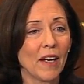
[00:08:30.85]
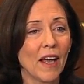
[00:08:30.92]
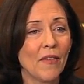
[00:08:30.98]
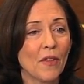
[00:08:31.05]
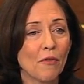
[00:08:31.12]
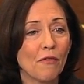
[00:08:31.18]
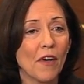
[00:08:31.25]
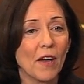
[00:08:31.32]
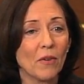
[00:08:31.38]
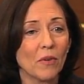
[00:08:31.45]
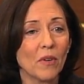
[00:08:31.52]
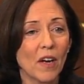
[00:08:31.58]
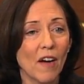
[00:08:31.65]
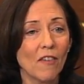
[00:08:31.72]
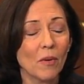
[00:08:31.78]
and the federal
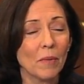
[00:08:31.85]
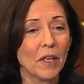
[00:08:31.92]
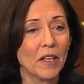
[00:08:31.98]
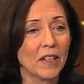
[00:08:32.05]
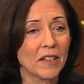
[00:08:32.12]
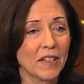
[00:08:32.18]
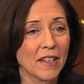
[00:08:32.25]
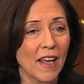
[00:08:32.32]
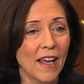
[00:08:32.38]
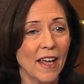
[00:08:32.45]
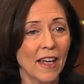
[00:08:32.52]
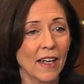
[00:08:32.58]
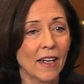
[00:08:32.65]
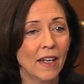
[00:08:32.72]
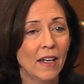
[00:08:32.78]
government is
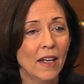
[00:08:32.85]
saying